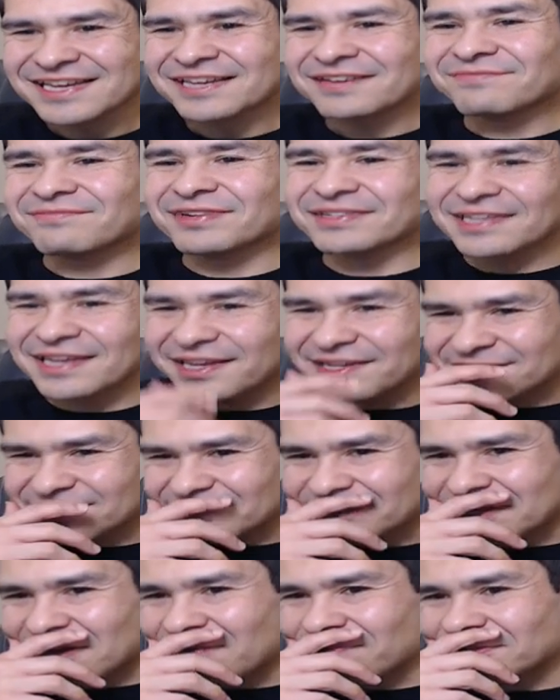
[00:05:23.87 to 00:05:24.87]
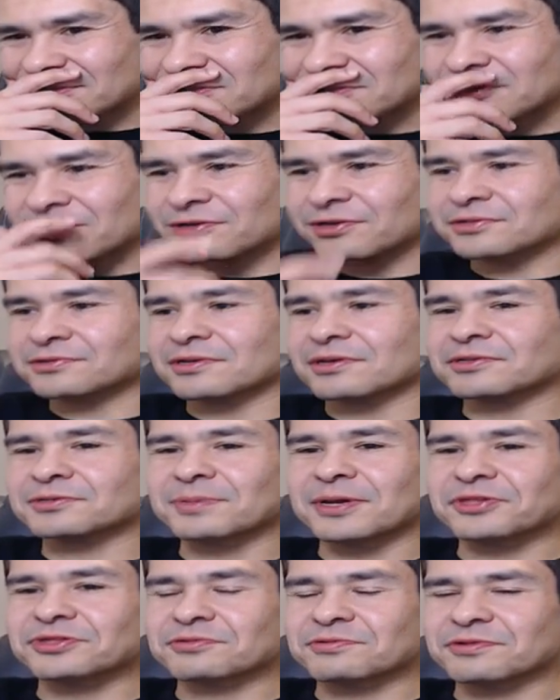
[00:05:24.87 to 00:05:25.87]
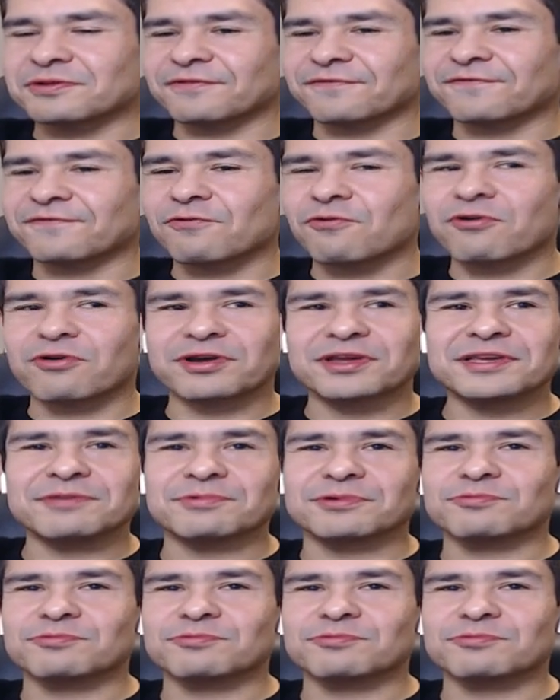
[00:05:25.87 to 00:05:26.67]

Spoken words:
My dad used to tell me stories when I was about 3 or 4.